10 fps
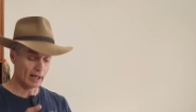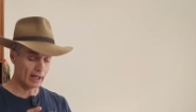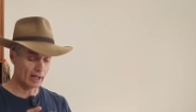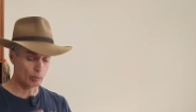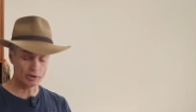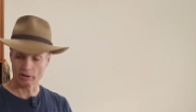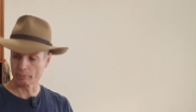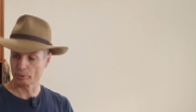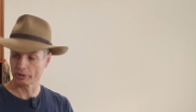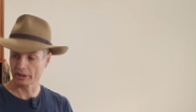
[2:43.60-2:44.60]
we're going
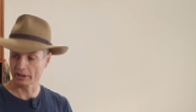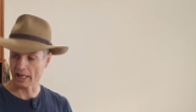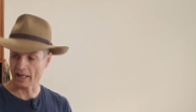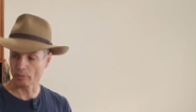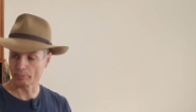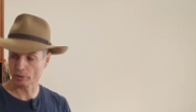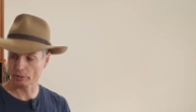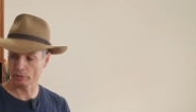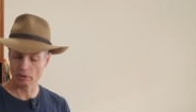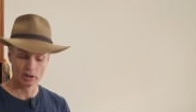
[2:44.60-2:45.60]
to put in our
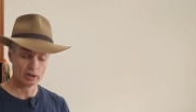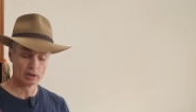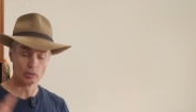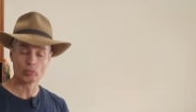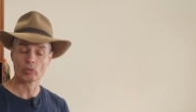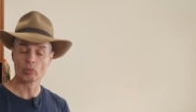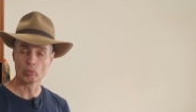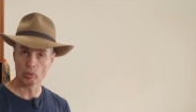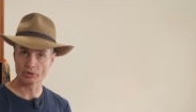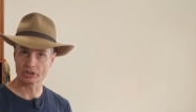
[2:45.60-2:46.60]
brew,
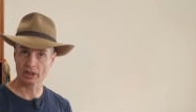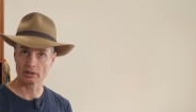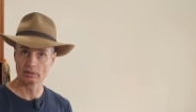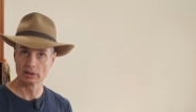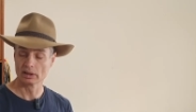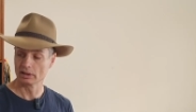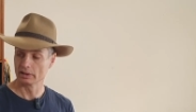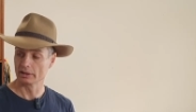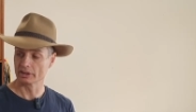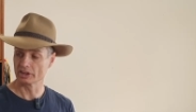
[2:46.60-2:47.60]
water,
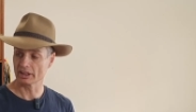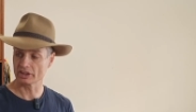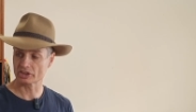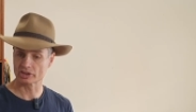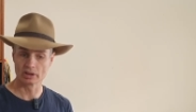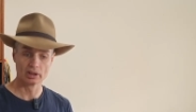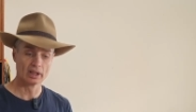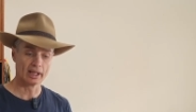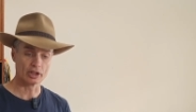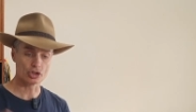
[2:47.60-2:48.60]
yeast
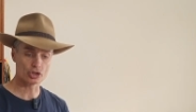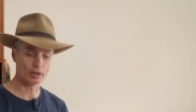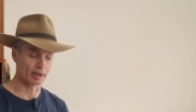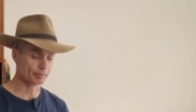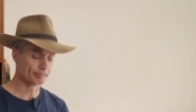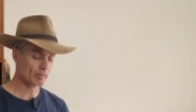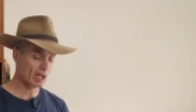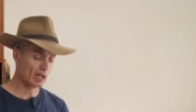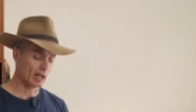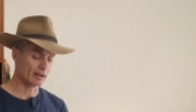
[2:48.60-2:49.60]
and sugar.
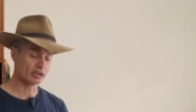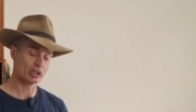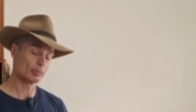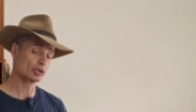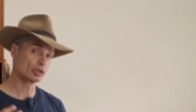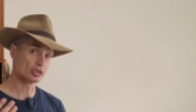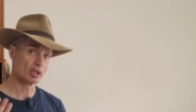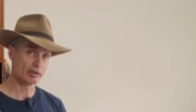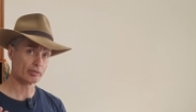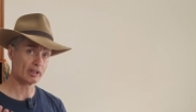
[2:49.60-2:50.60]
And that's going to produce
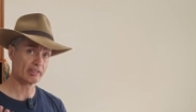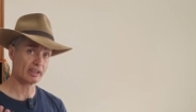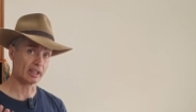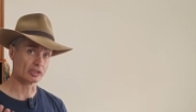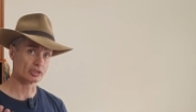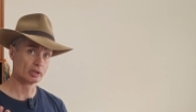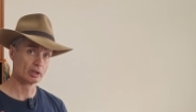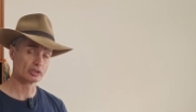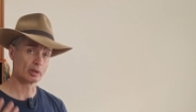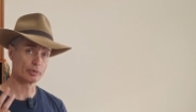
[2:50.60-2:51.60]
three things.
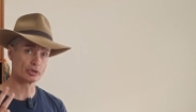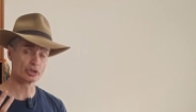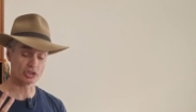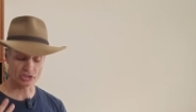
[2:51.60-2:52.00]
It's going to produce a